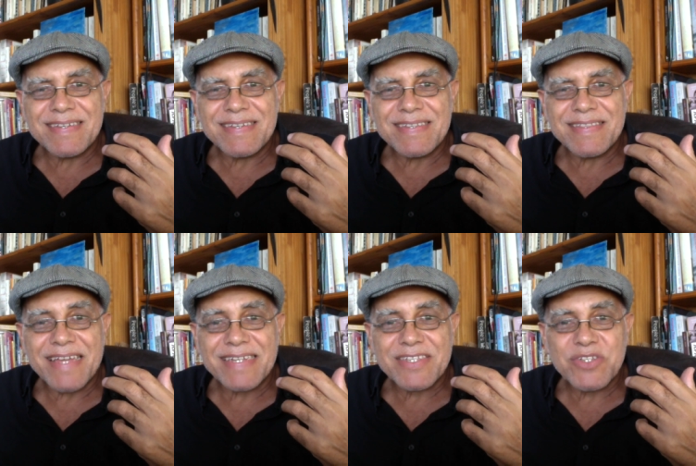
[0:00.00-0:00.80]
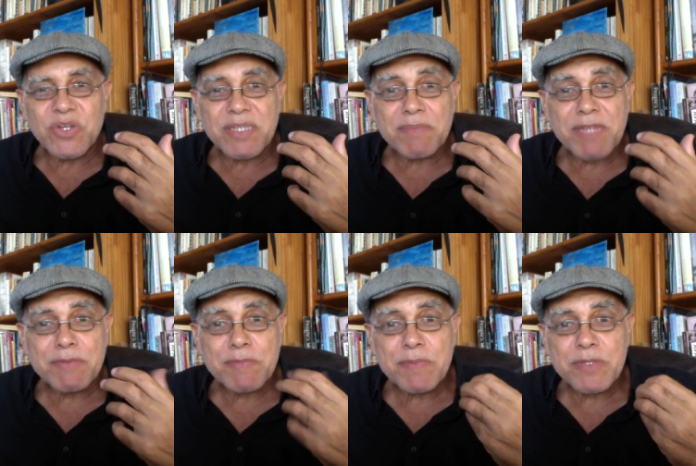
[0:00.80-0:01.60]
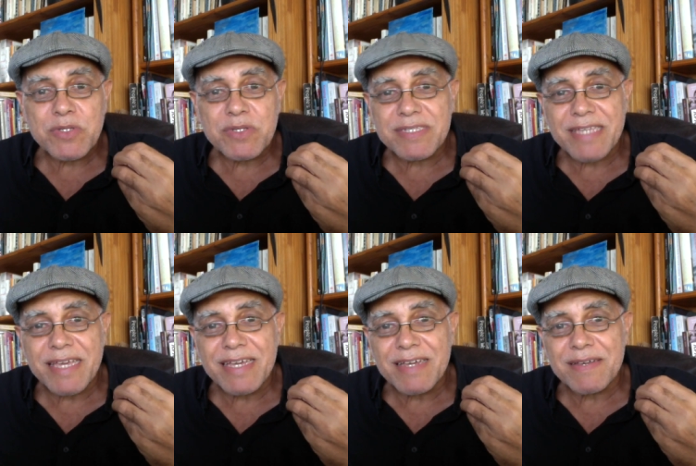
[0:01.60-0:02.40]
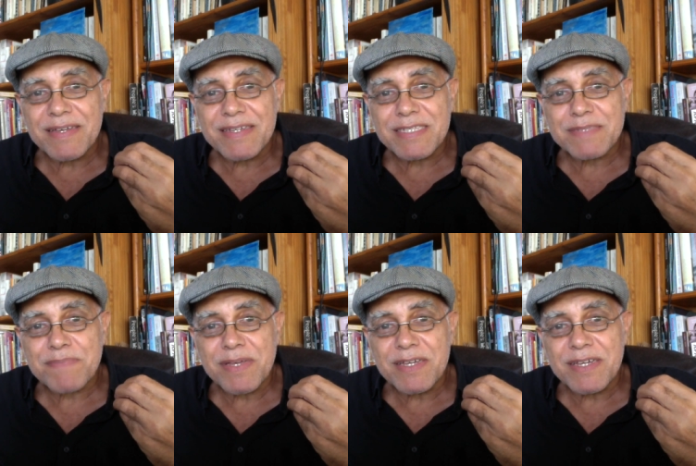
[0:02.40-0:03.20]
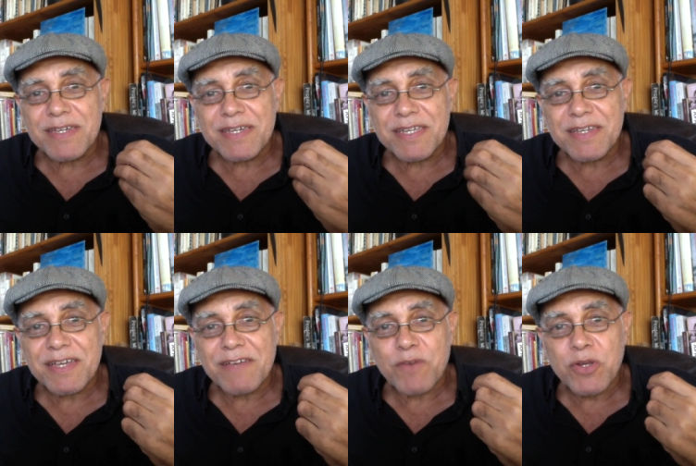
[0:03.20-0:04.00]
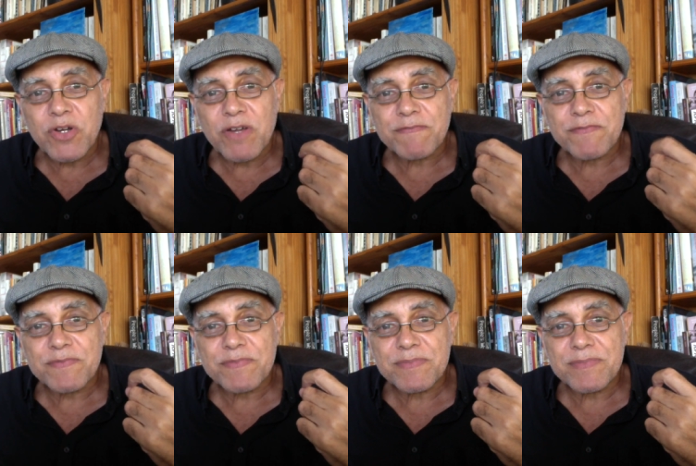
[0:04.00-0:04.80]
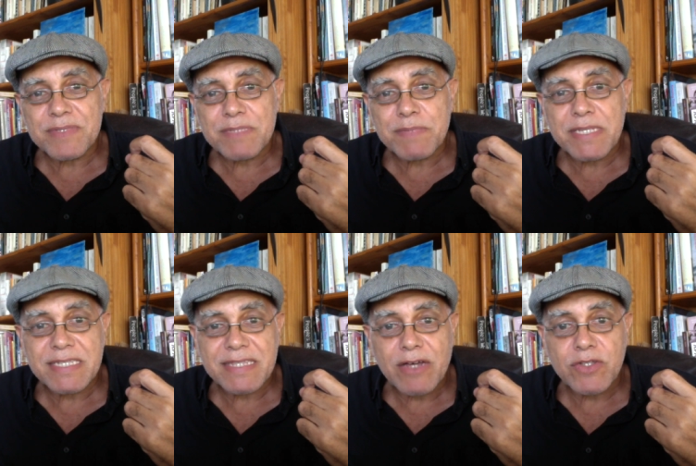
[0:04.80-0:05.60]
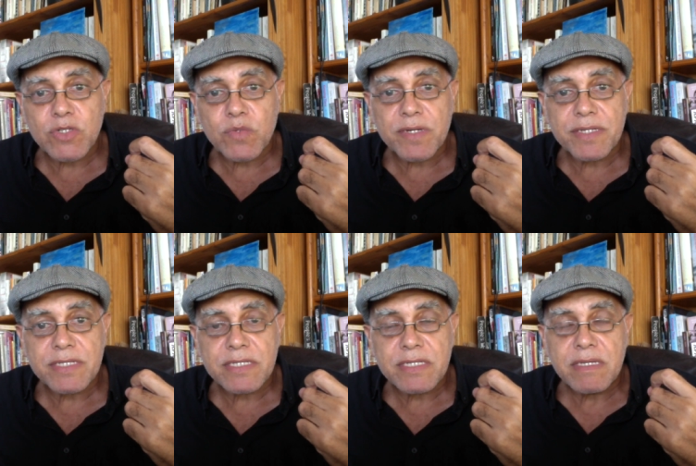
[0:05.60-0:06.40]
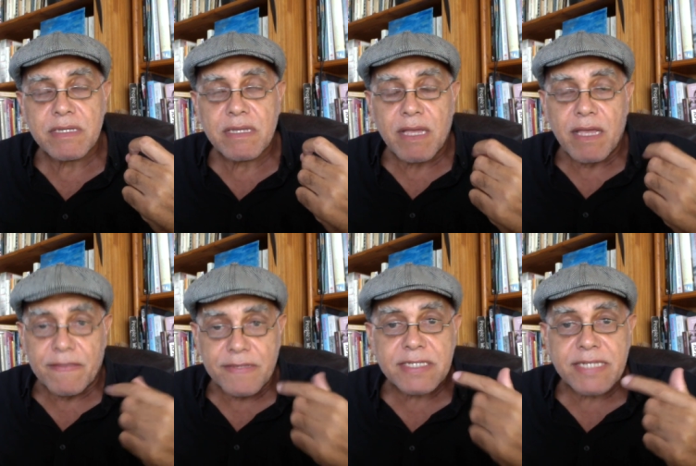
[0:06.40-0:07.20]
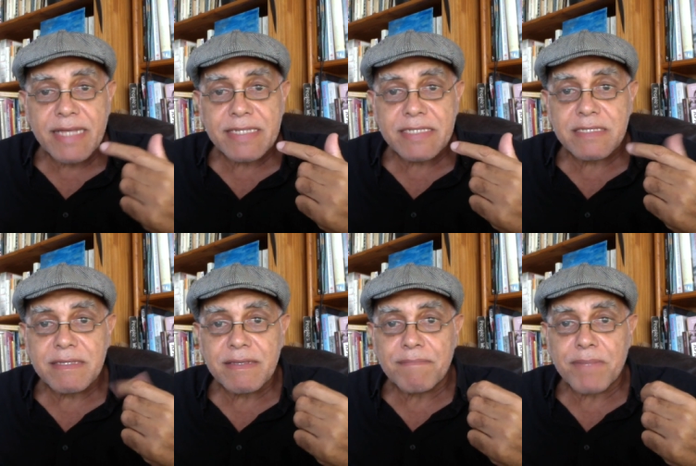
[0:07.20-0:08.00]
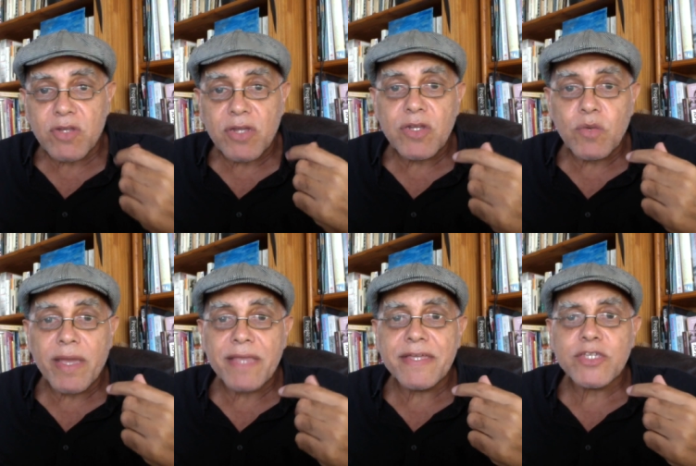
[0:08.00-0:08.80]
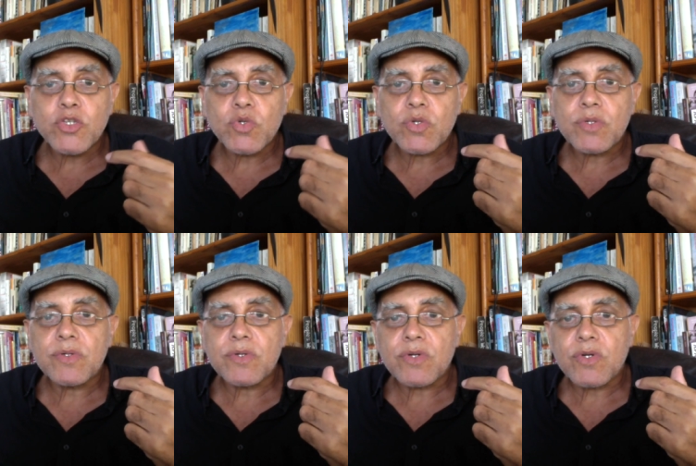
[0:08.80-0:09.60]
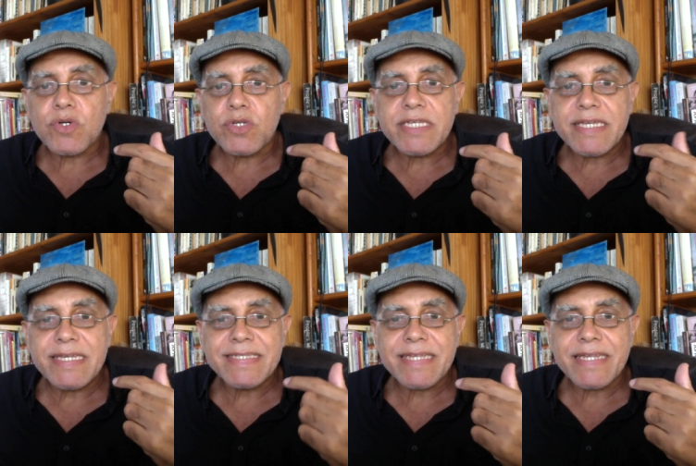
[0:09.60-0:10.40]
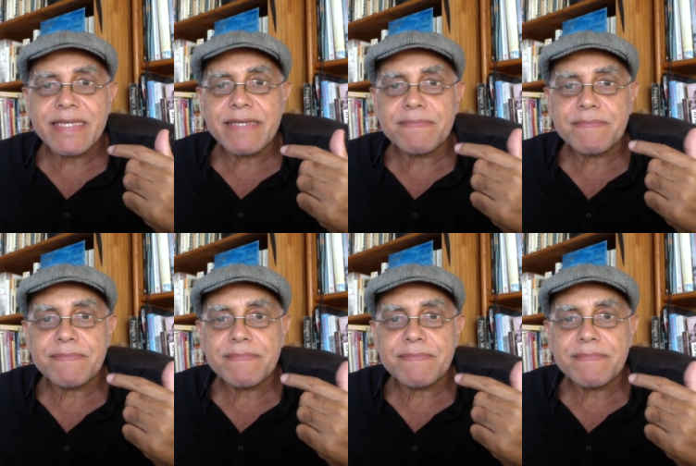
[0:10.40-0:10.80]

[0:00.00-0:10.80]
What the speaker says: that, you know, sometimes people say a photograph speaks 1,000 words. This does, but not in a way that you could easily